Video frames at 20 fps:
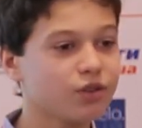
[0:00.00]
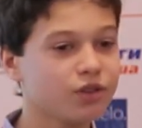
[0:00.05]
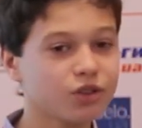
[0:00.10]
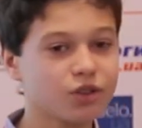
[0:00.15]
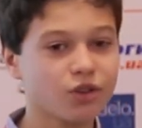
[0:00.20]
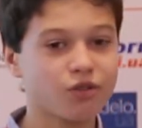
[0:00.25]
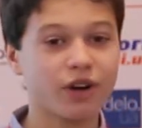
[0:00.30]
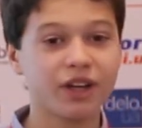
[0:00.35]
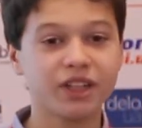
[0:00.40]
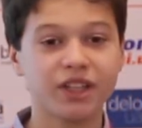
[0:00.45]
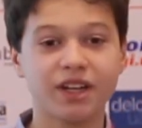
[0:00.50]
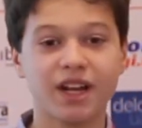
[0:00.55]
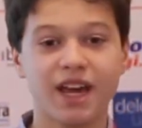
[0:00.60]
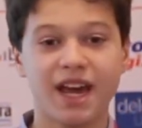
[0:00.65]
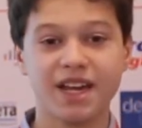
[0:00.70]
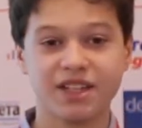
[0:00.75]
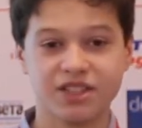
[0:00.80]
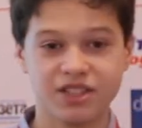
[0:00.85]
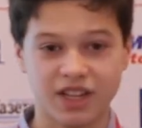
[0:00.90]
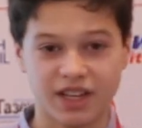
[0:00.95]
You need to write an
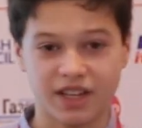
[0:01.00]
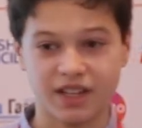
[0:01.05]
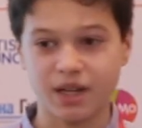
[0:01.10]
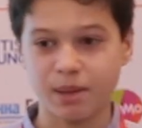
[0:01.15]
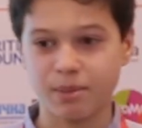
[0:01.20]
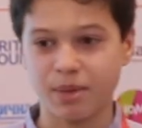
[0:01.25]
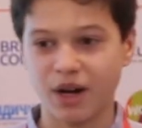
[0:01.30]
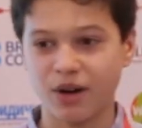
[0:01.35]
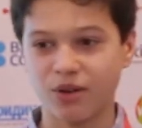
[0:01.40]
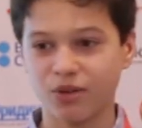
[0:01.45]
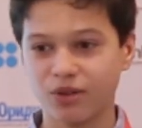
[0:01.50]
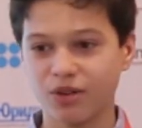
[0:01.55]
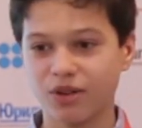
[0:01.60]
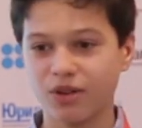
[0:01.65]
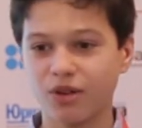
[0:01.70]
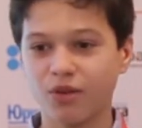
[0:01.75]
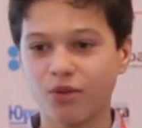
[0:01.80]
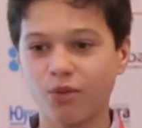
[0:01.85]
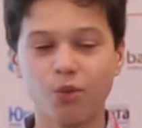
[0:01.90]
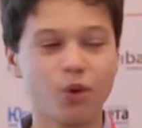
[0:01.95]
essay
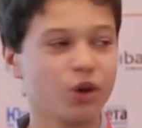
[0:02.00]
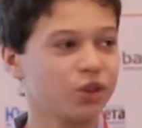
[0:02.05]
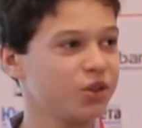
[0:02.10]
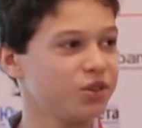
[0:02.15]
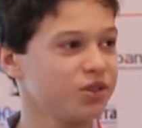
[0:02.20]
about what